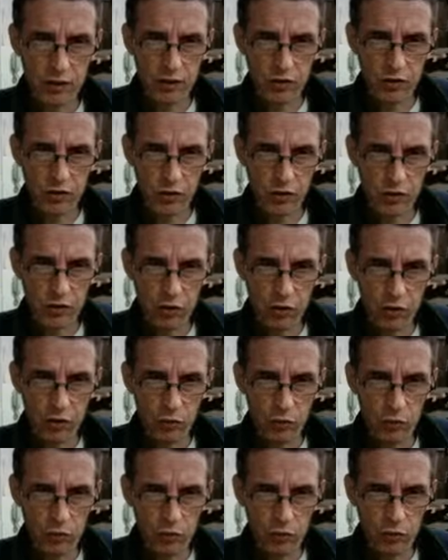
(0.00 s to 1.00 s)
no
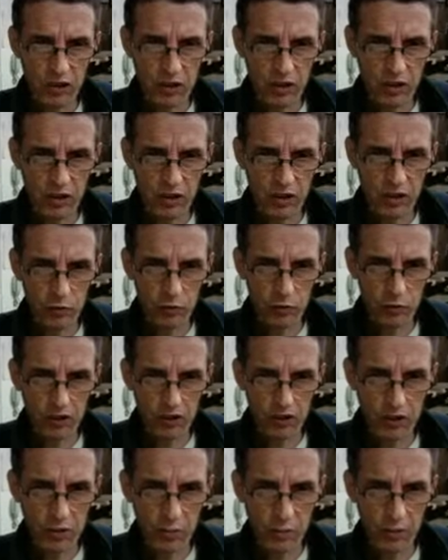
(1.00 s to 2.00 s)
study on this
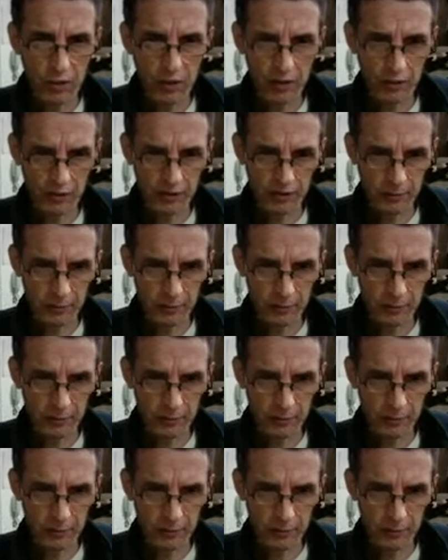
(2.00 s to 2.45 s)
pattern.